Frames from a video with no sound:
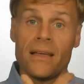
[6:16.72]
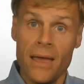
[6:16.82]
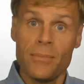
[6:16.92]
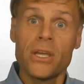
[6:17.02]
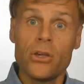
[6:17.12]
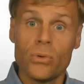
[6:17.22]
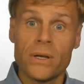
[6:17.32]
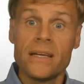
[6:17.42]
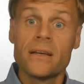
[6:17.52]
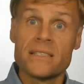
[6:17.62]

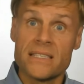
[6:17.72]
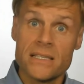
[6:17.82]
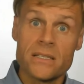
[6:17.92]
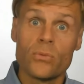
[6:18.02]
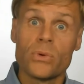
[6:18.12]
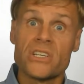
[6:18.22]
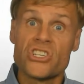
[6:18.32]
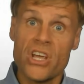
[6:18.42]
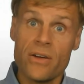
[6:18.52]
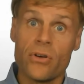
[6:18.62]
ambiguity consistent with the
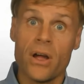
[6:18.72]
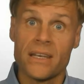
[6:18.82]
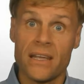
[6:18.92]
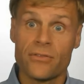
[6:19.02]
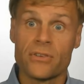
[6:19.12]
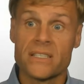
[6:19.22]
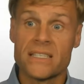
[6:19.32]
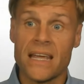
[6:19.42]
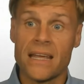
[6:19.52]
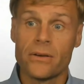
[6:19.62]
Chevron deference
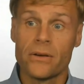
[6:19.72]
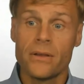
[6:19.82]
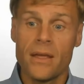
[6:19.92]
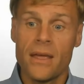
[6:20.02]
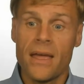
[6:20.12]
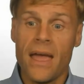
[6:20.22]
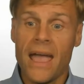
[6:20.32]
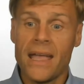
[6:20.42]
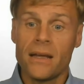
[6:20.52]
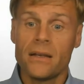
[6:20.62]
standard
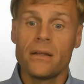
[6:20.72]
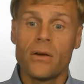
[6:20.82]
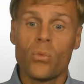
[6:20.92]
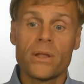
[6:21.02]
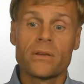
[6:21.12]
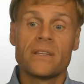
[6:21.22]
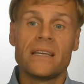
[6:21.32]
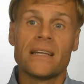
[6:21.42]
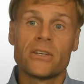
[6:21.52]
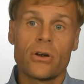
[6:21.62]
and whether
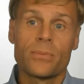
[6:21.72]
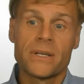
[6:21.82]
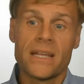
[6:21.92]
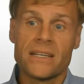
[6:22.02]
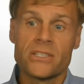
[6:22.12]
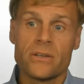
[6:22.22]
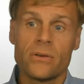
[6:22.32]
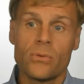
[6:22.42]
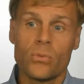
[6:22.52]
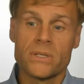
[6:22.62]
the
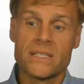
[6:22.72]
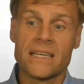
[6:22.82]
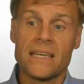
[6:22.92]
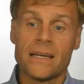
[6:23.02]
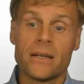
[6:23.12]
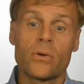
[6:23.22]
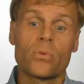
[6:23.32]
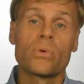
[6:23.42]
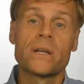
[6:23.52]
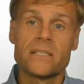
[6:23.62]
interpretation was again
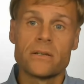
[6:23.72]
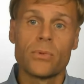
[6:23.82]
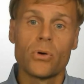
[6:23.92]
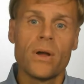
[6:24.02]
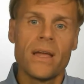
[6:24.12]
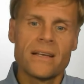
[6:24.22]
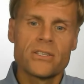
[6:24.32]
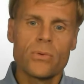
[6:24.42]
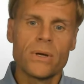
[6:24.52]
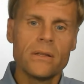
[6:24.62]
reasonable.
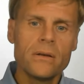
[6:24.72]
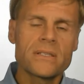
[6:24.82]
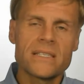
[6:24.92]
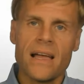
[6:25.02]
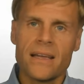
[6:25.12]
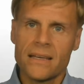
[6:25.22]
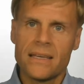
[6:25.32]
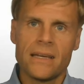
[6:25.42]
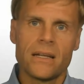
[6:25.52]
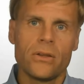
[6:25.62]
So it looks like
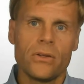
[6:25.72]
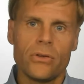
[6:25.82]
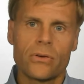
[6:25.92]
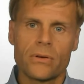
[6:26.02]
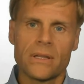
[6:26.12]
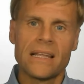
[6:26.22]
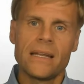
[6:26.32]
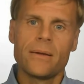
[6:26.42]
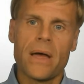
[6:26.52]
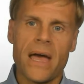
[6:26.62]
again you're
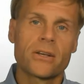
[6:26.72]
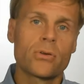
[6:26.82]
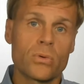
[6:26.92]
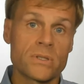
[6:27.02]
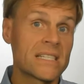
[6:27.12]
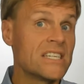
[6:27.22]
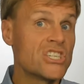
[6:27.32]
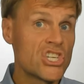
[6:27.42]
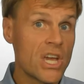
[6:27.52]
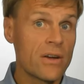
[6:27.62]
leaning back towards the
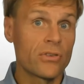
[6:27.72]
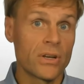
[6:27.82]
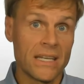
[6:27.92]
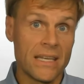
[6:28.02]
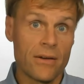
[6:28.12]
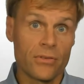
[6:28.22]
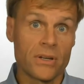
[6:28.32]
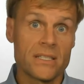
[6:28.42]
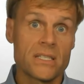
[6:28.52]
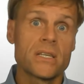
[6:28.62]
Chevron
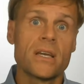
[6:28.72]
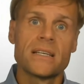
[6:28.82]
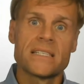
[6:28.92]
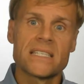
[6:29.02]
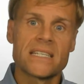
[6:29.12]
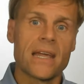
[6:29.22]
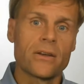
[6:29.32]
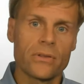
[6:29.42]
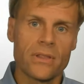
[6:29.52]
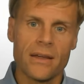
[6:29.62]
deference
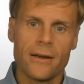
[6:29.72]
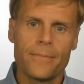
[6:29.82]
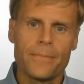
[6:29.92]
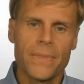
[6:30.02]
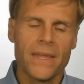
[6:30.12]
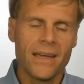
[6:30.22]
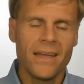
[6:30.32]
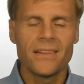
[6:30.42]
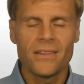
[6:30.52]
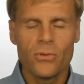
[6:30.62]
standard there.
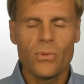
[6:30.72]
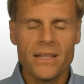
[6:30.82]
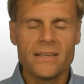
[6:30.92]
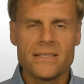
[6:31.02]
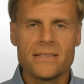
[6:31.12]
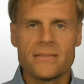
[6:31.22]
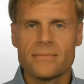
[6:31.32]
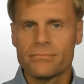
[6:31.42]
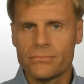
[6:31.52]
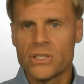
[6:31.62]
And the way these
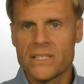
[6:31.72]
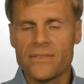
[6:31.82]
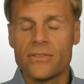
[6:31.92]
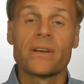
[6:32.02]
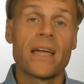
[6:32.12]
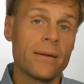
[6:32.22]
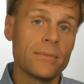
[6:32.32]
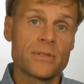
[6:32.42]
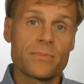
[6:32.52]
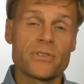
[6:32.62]
Receive their name
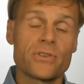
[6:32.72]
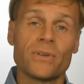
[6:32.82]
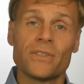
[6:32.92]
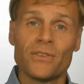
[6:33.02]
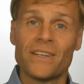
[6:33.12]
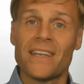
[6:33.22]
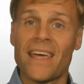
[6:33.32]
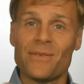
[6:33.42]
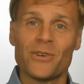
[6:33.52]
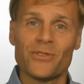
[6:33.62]
is pursuant to the
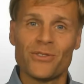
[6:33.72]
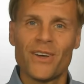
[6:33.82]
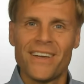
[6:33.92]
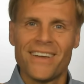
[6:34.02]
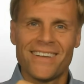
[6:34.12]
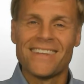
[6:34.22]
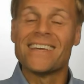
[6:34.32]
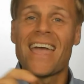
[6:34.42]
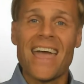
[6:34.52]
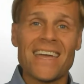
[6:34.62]
name of
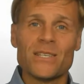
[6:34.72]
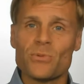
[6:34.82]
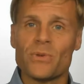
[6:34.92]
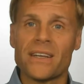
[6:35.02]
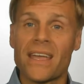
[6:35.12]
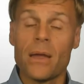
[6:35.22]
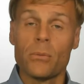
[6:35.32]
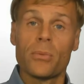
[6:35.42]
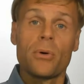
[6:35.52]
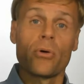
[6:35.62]
the case when it
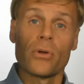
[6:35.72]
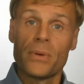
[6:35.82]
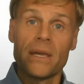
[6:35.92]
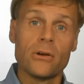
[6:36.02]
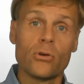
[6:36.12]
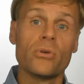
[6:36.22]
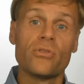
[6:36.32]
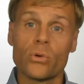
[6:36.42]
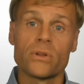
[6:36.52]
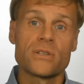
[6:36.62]
came up on appeal
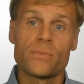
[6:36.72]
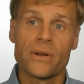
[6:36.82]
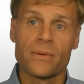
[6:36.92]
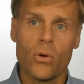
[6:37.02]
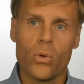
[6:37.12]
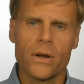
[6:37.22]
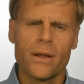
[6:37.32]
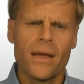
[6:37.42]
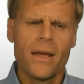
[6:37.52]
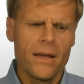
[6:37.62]
before the Supreme Court.
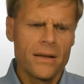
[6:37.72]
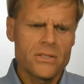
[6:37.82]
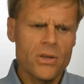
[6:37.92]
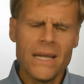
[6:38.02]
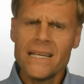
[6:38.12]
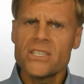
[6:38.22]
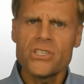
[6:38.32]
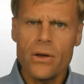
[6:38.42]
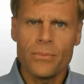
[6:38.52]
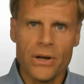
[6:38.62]
So, in
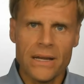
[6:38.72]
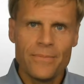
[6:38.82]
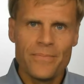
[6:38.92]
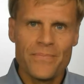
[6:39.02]
summary,